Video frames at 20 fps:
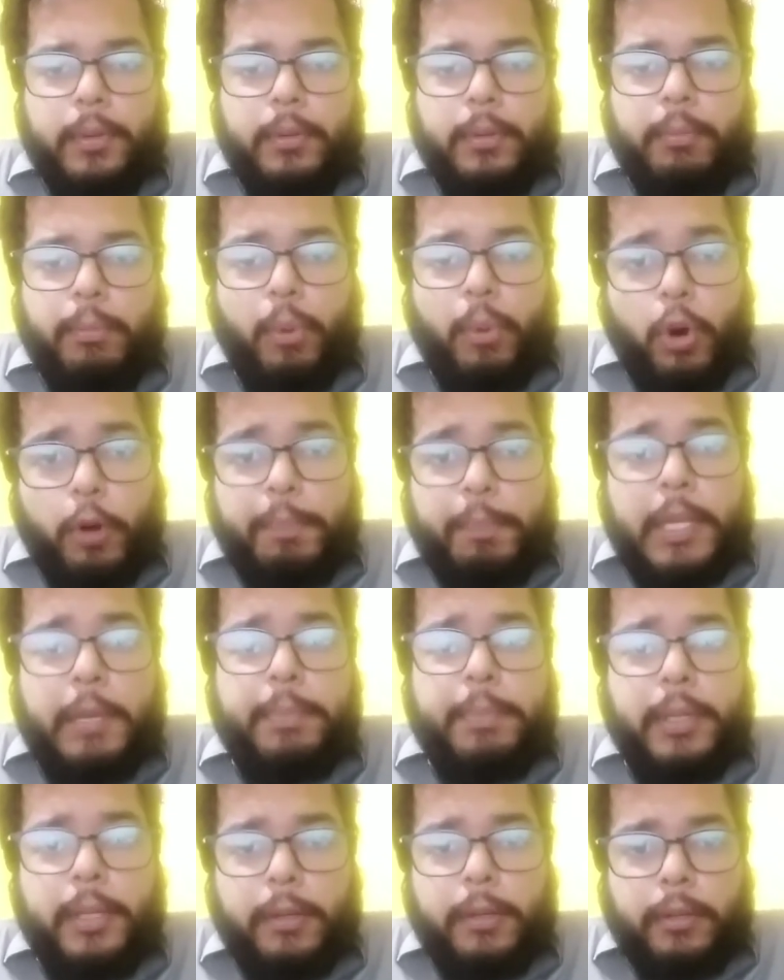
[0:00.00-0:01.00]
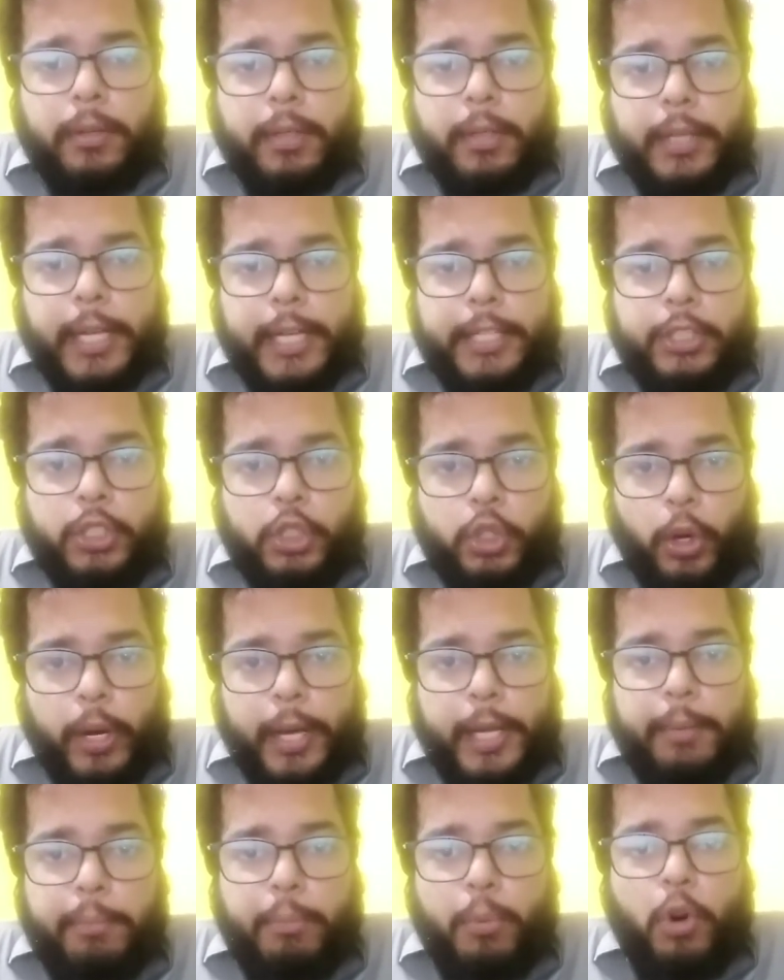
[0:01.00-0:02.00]
More people can
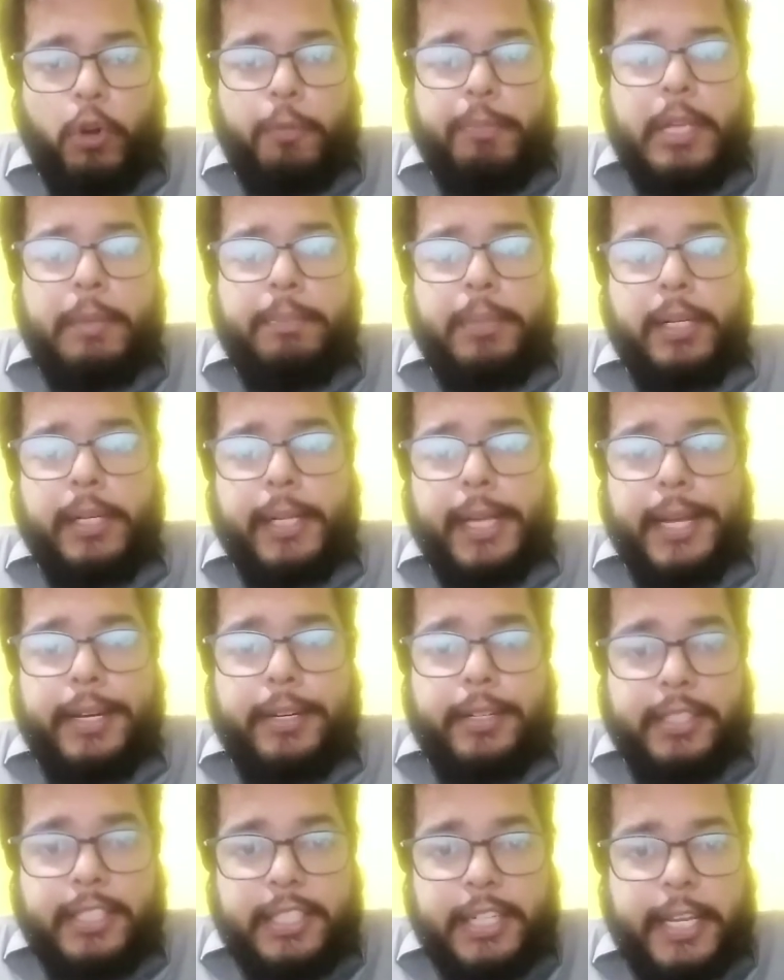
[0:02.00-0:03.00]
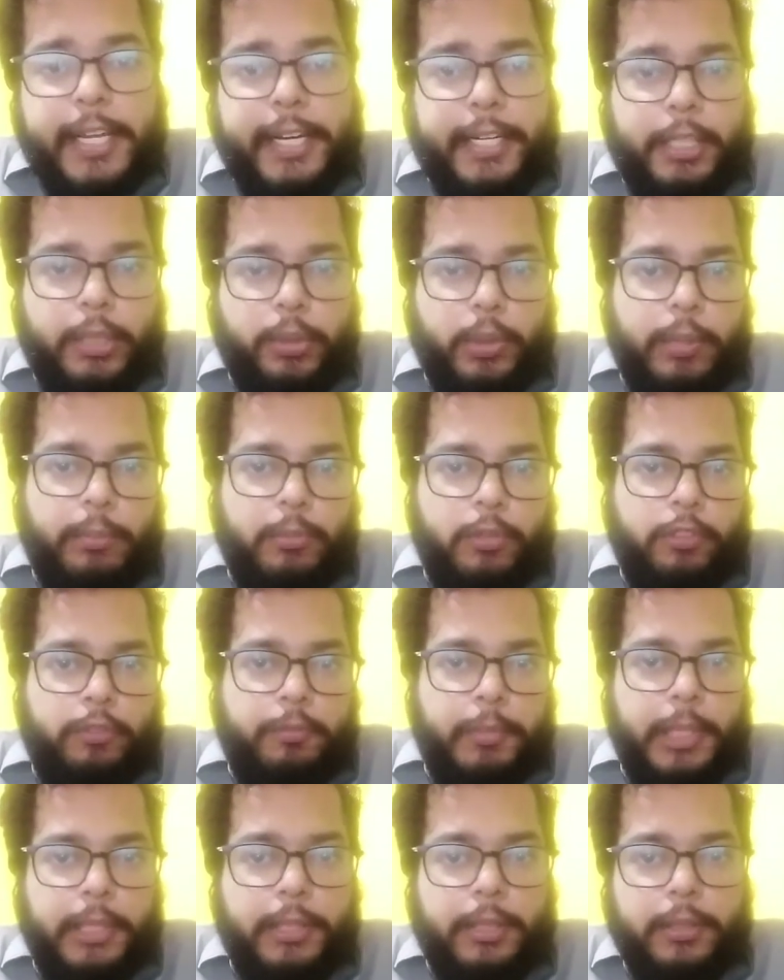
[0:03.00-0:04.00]
join, more people can relate to the
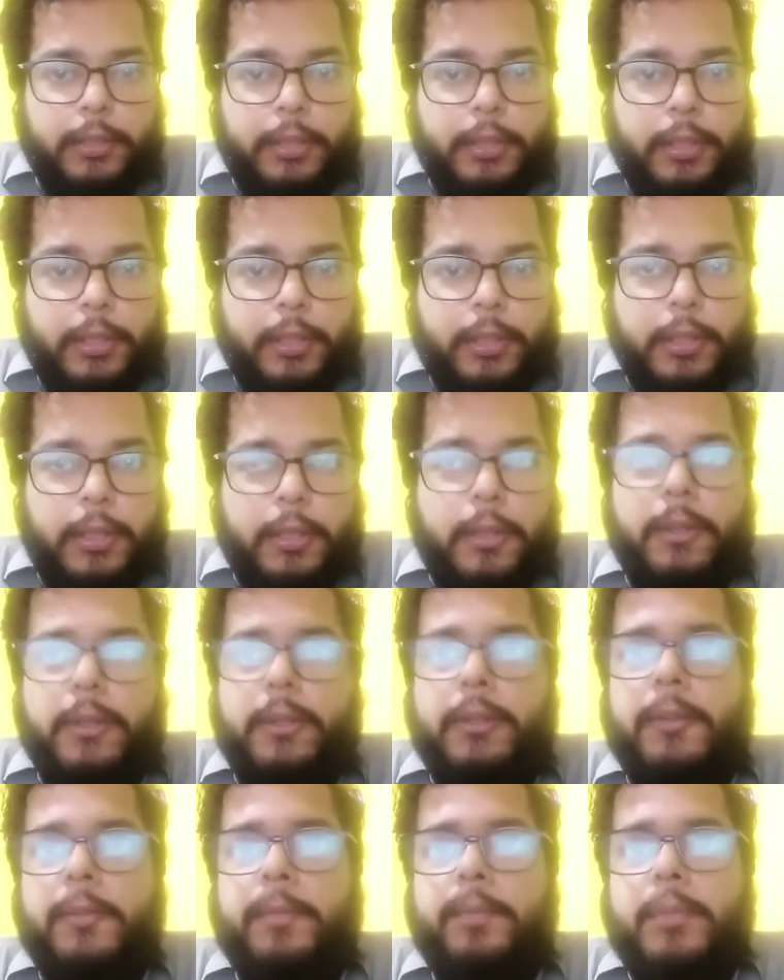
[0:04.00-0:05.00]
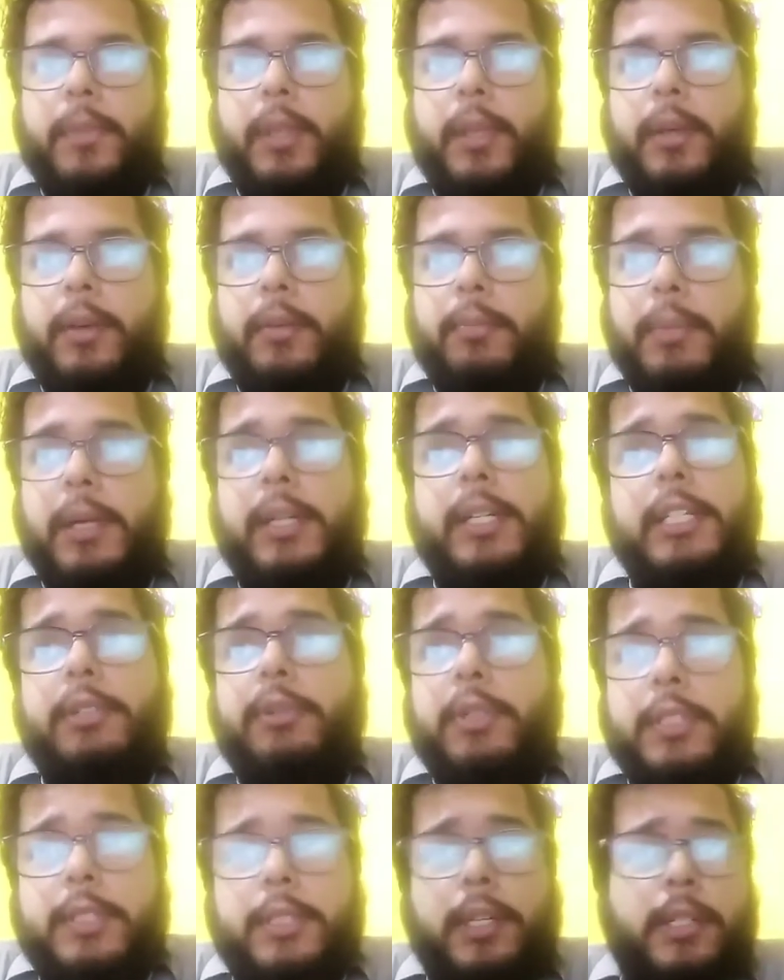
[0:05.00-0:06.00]
movement. But he
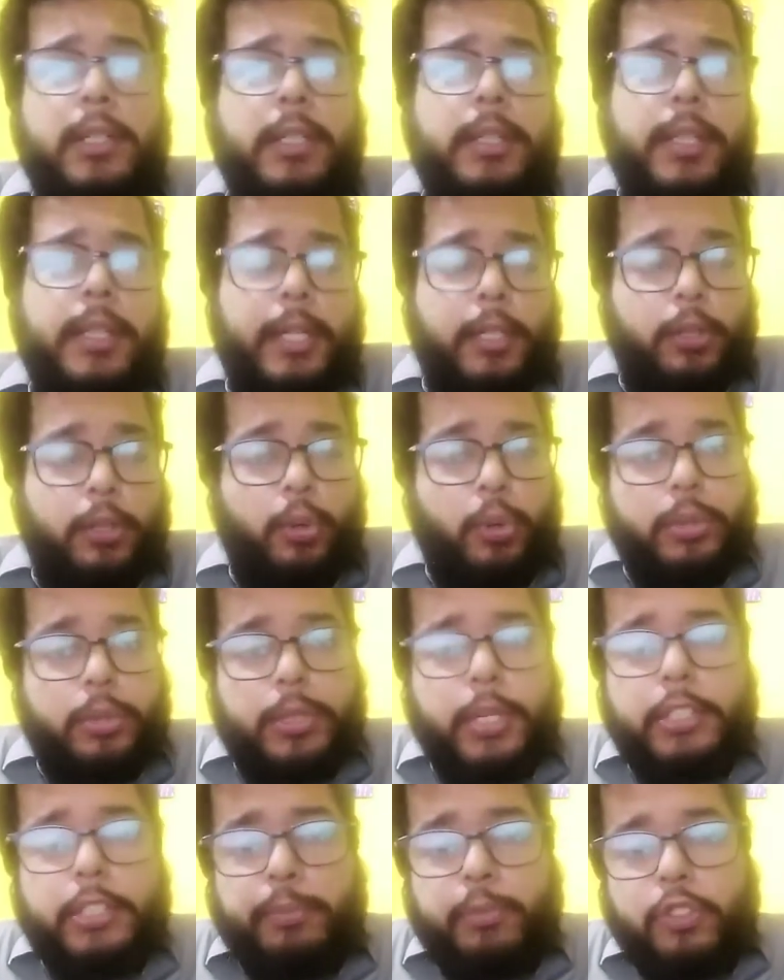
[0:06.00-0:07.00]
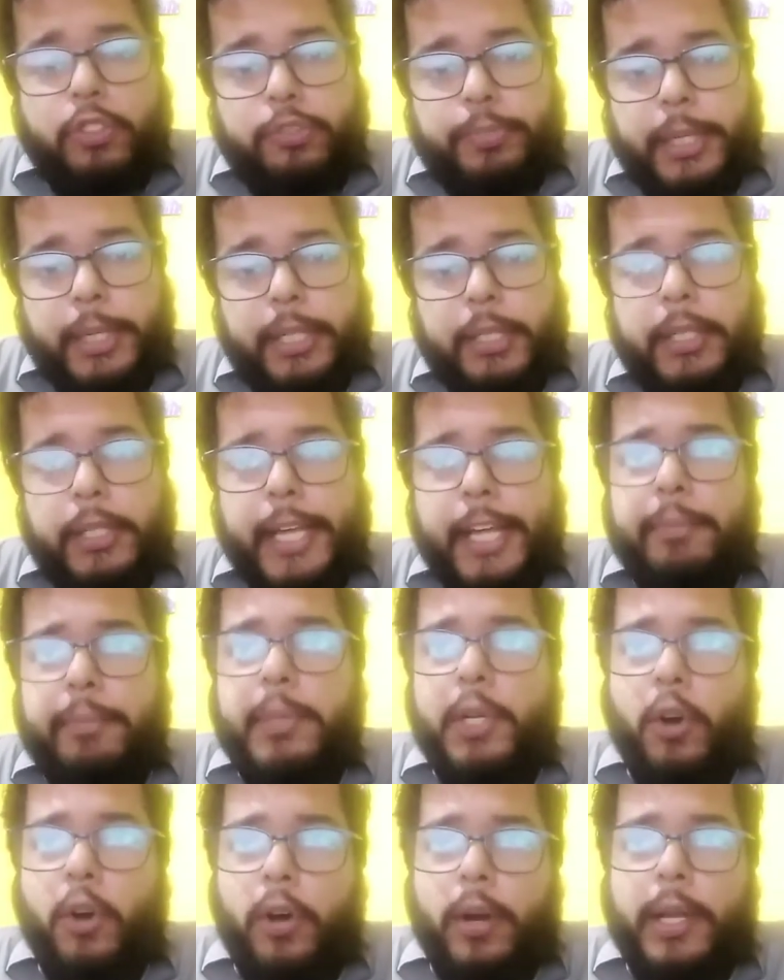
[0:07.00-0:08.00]
was certain that no such movement can
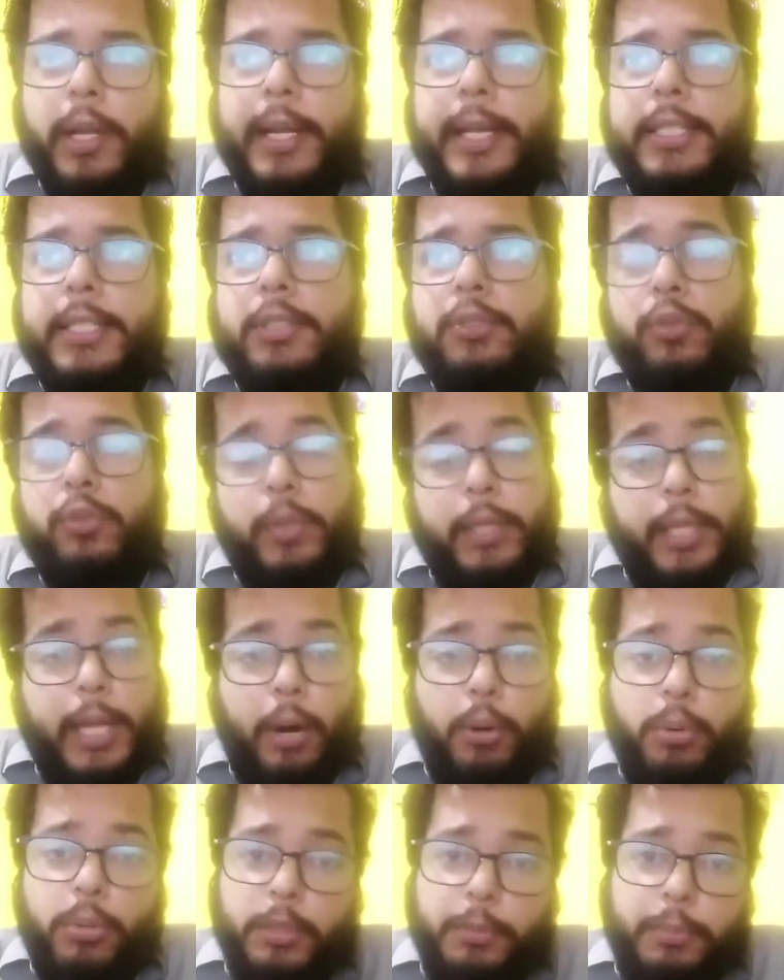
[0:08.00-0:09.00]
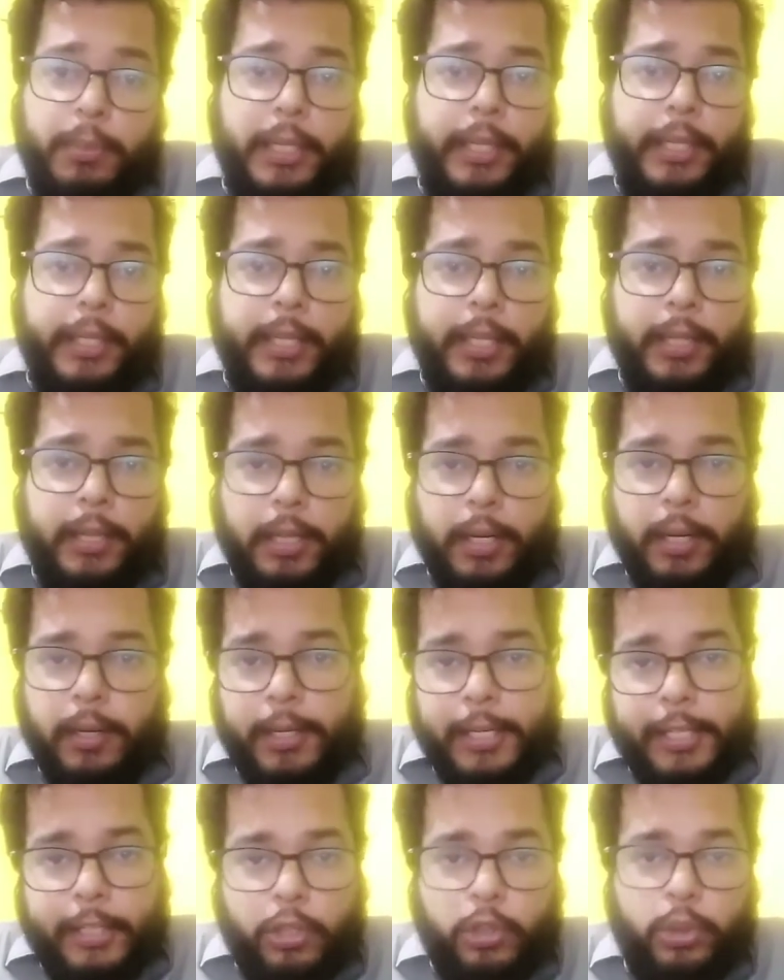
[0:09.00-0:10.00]
be organized without bringing the
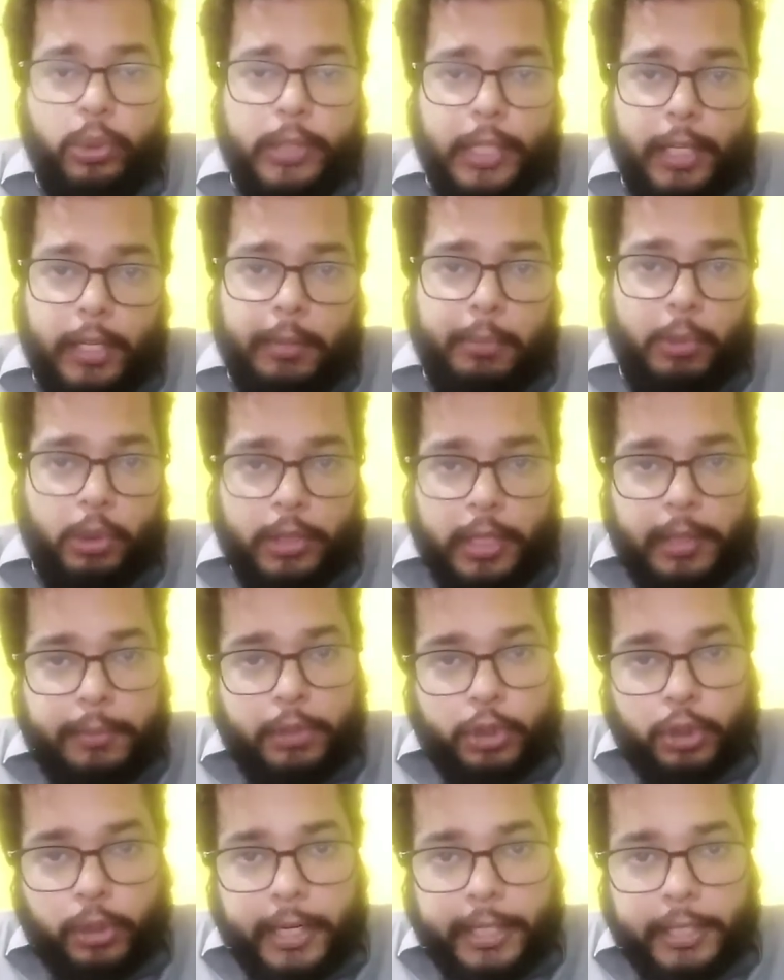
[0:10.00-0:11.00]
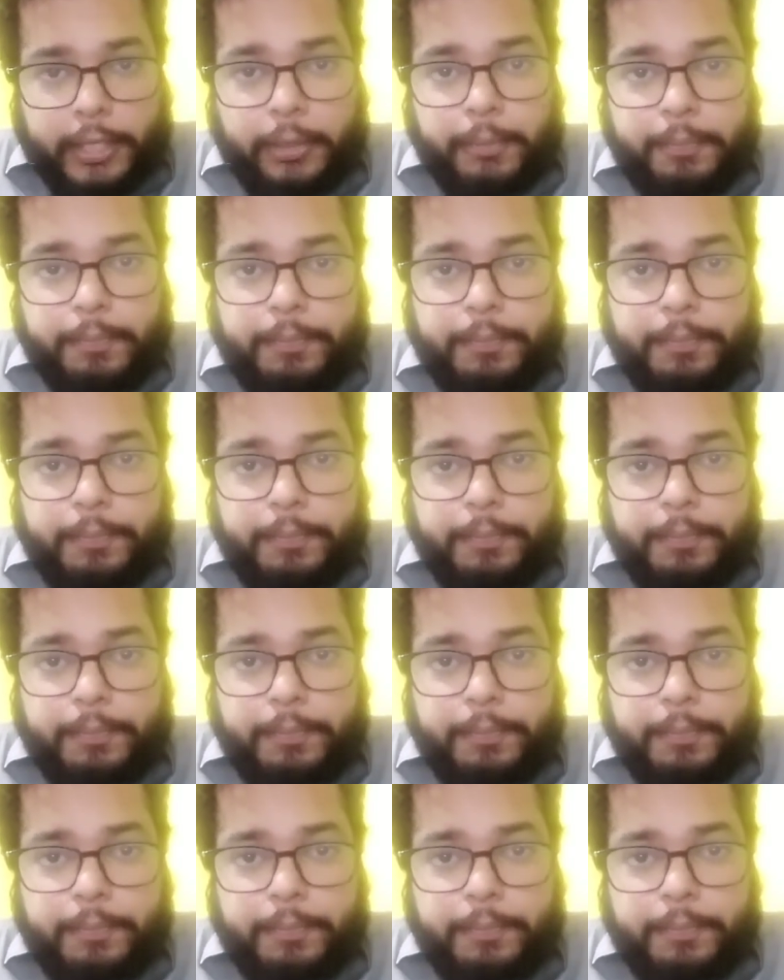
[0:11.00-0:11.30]
Hindus and the Muslims together.